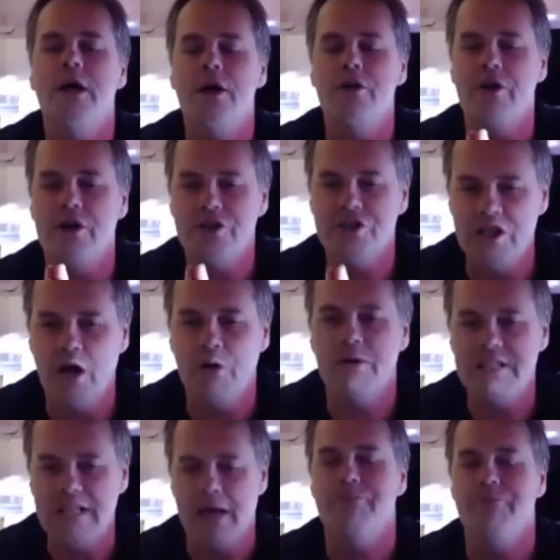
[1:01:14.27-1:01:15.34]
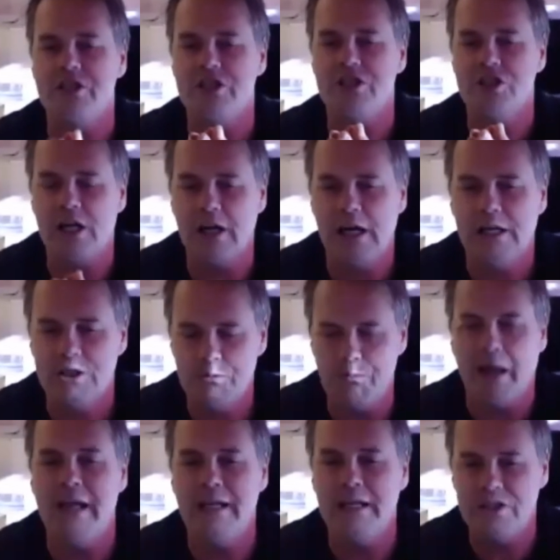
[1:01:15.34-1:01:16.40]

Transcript: there is no attempt at explaining